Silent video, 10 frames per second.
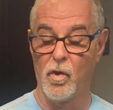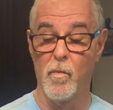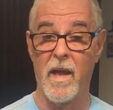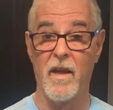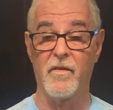
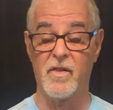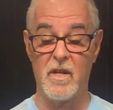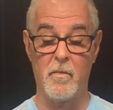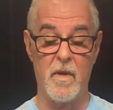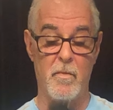You may have
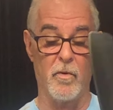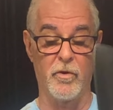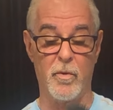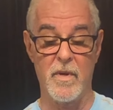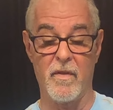seen
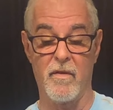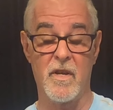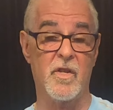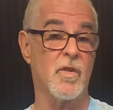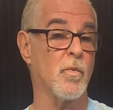people doing
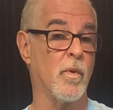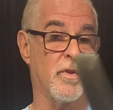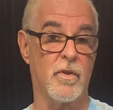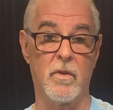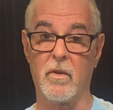this with,